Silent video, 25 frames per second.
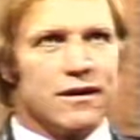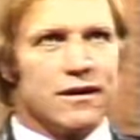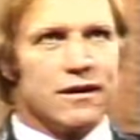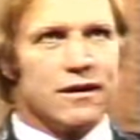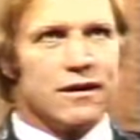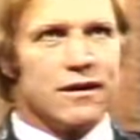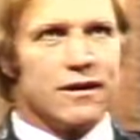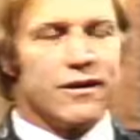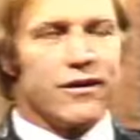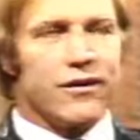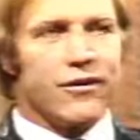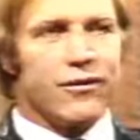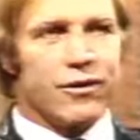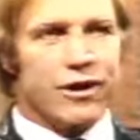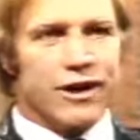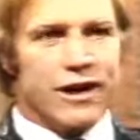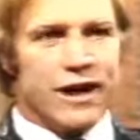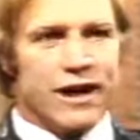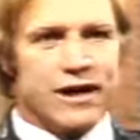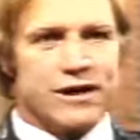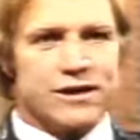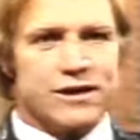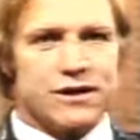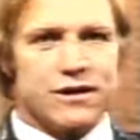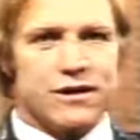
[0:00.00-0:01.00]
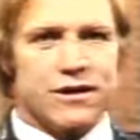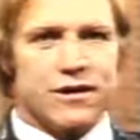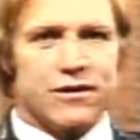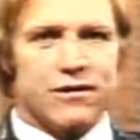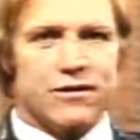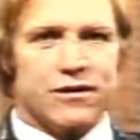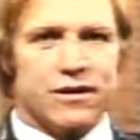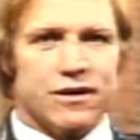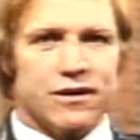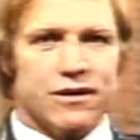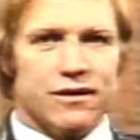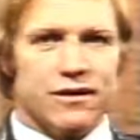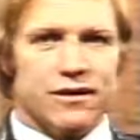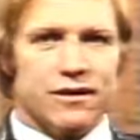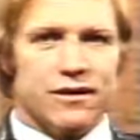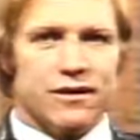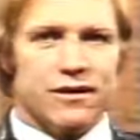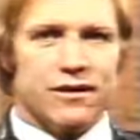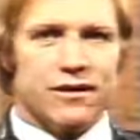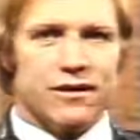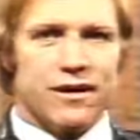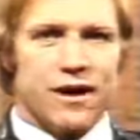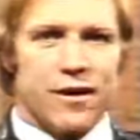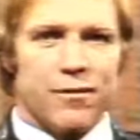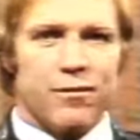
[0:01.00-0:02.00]
uh, three days ago, and
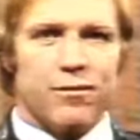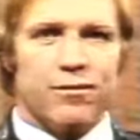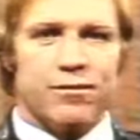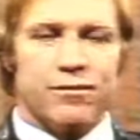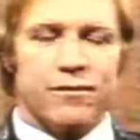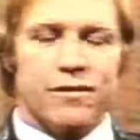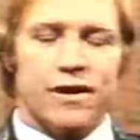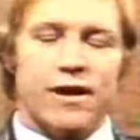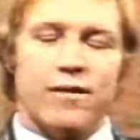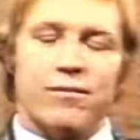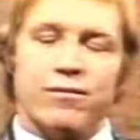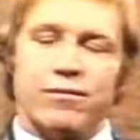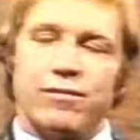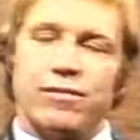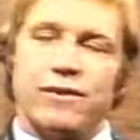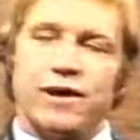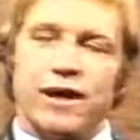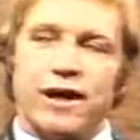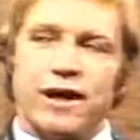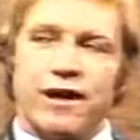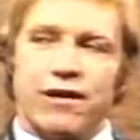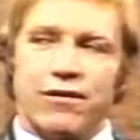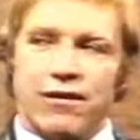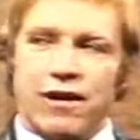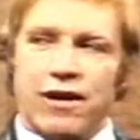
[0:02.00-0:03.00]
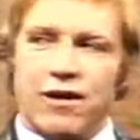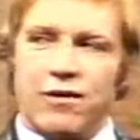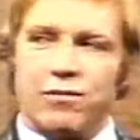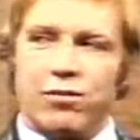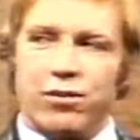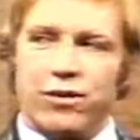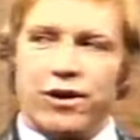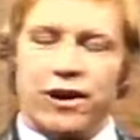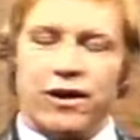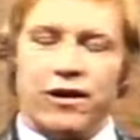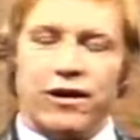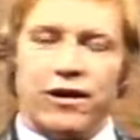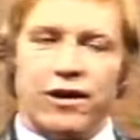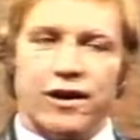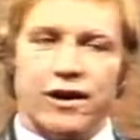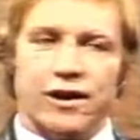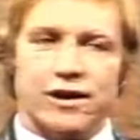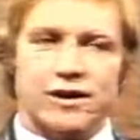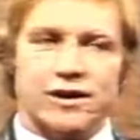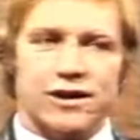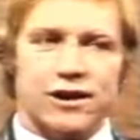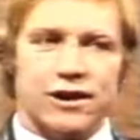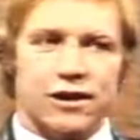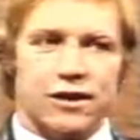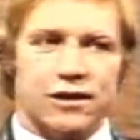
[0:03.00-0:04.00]
uh, I'm I'm getting around pretty good. It's
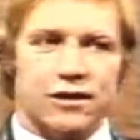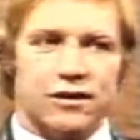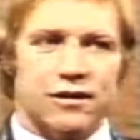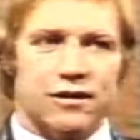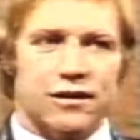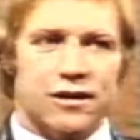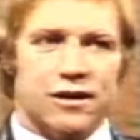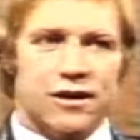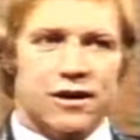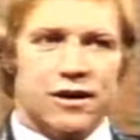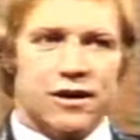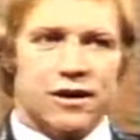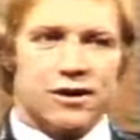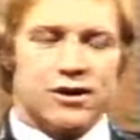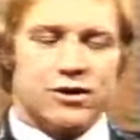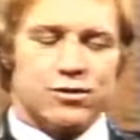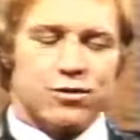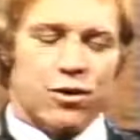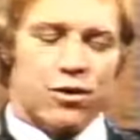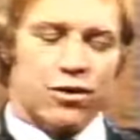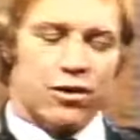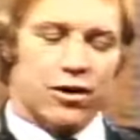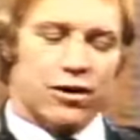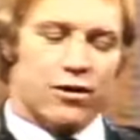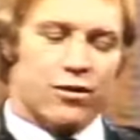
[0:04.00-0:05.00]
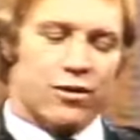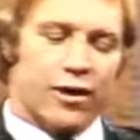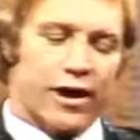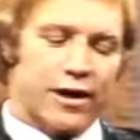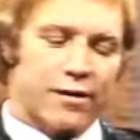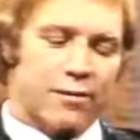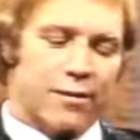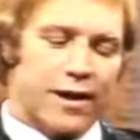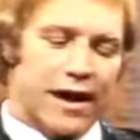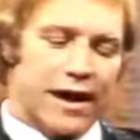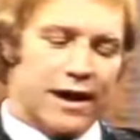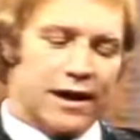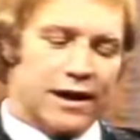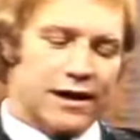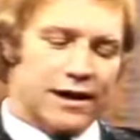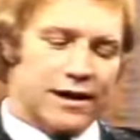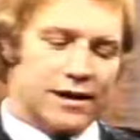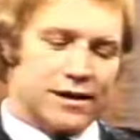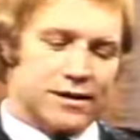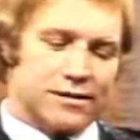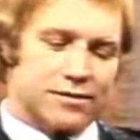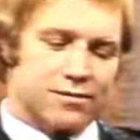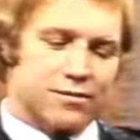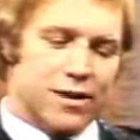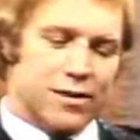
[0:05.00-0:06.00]
still swollen quite badly,
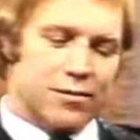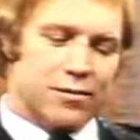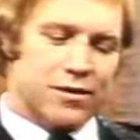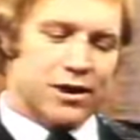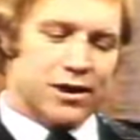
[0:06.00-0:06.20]
as maybe